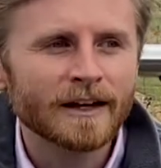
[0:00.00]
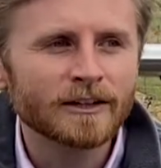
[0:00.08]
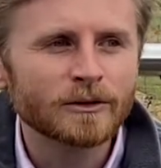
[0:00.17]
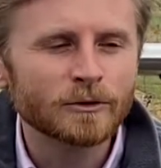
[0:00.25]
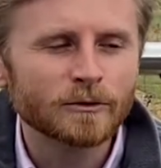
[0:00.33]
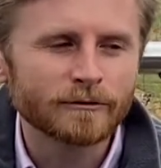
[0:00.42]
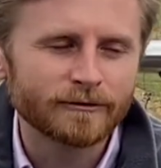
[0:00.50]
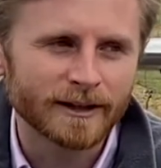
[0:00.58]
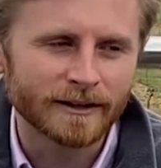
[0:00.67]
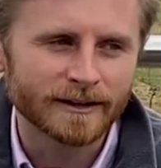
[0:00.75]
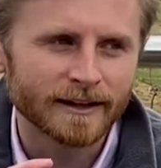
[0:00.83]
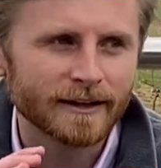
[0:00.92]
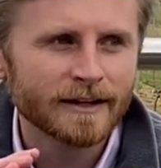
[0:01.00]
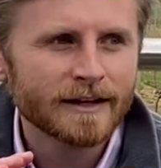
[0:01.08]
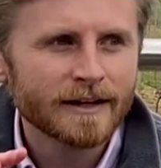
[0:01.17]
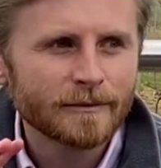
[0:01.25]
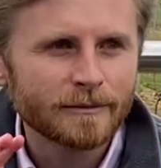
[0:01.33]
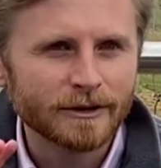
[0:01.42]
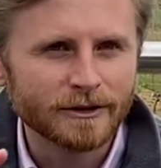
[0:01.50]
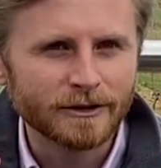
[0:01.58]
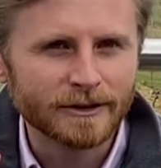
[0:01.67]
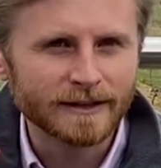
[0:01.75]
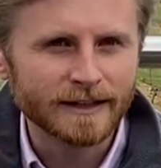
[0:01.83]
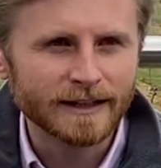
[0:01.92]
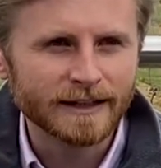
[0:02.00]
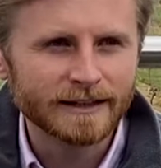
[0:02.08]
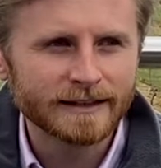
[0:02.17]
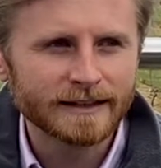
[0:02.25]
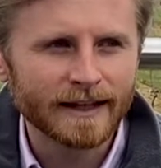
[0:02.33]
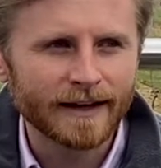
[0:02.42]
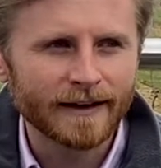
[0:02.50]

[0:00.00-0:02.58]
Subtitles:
Dornfelder produces